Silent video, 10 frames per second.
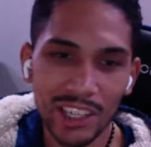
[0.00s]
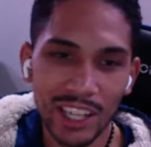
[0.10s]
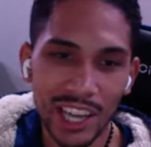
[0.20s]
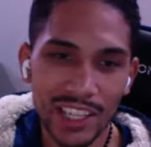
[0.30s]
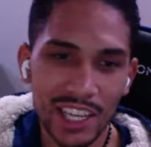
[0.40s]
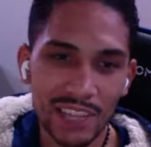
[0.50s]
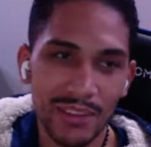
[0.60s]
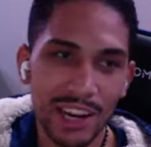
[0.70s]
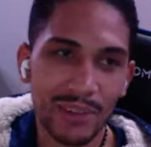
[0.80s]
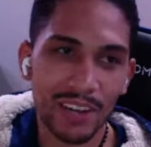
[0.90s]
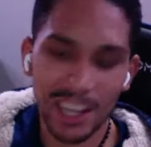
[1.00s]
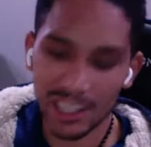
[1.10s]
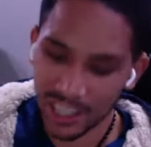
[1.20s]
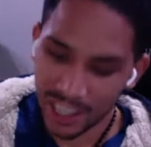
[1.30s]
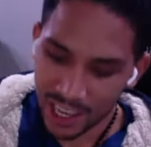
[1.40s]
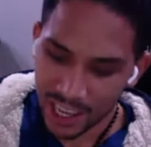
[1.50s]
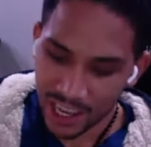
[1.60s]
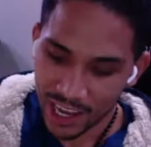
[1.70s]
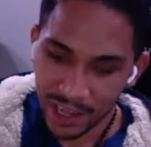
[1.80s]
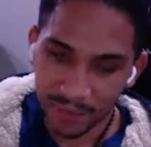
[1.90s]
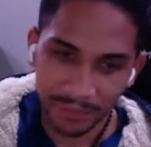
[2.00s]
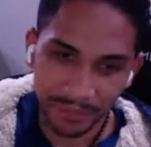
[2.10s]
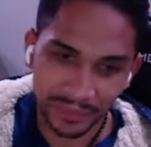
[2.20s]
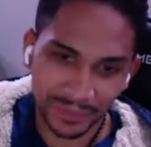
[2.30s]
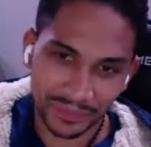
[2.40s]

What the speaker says: like I take forever on